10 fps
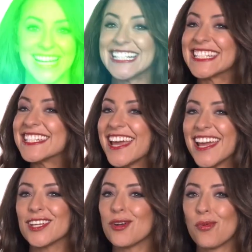
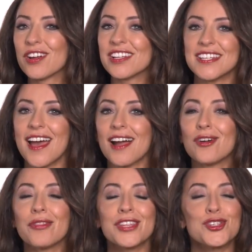Today, we're going to
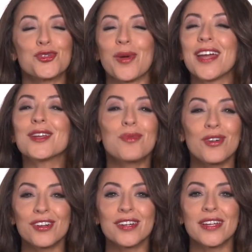tackle the dreaded
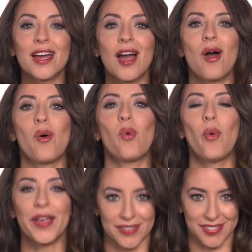word,
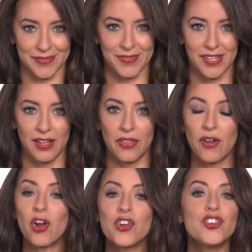weight. There
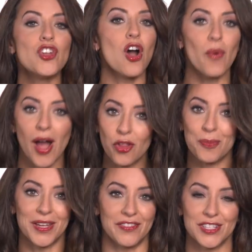are no health
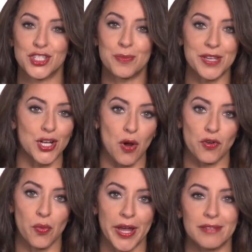benefits to being
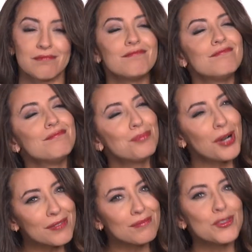overweight,
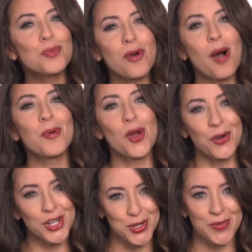but you probably
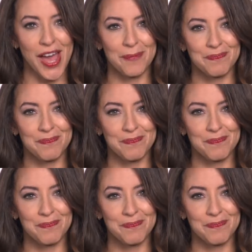already knew that.